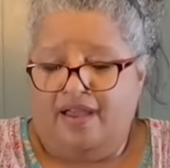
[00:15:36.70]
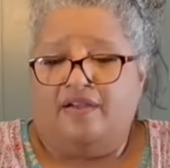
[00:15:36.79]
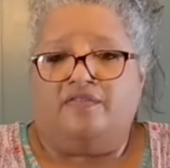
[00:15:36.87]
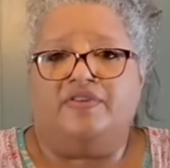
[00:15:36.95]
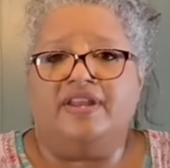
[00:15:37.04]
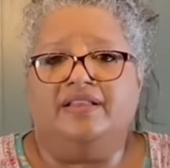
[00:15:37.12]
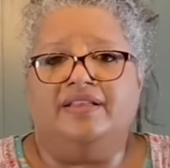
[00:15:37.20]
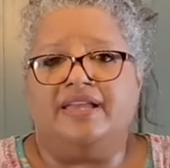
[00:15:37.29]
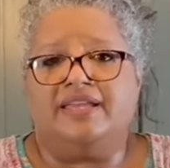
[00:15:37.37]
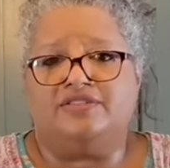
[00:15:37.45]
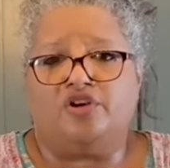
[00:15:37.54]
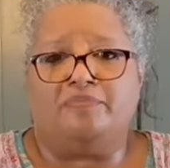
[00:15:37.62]
Vanilla
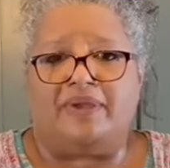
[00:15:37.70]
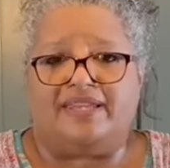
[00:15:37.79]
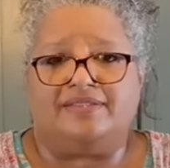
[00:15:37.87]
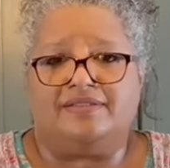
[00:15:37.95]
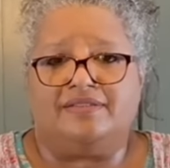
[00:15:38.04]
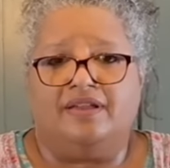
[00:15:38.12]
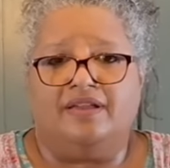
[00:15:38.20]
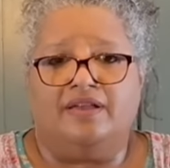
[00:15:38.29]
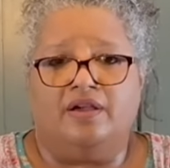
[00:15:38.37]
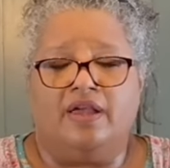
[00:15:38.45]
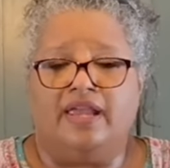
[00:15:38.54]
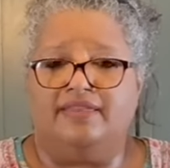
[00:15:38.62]
is our base.
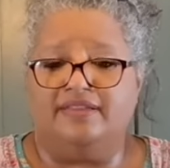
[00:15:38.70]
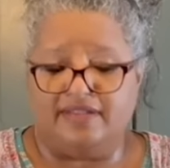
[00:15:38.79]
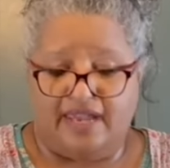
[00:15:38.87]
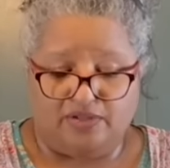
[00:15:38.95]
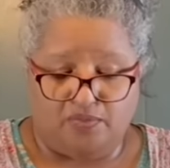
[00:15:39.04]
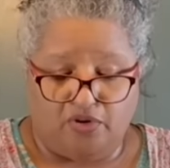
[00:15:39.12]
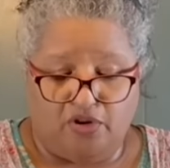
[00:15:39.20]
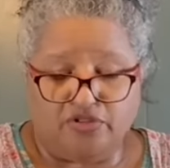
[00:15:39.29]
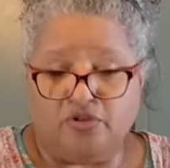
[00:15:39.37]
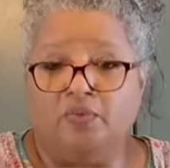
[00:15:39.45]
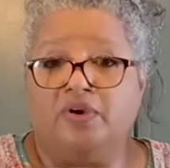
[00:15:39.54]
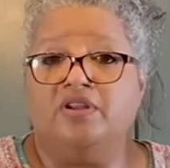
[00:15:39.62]
In this case, we're
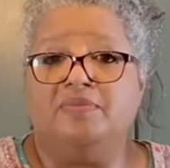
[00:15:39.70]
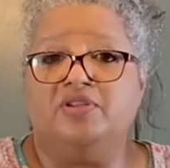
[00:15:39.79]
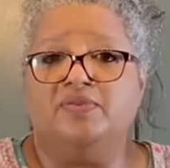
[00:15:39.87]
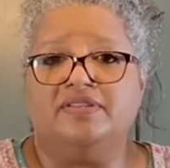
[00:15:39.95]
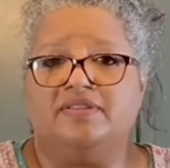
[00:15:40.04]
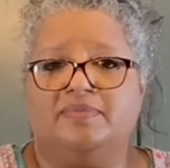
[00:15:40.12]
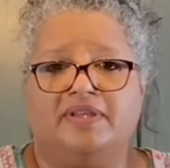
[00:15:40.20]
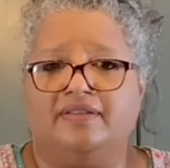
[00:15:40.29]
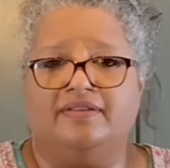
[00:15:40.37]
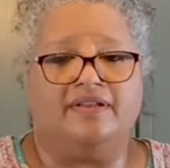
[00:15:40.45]
going to be doing something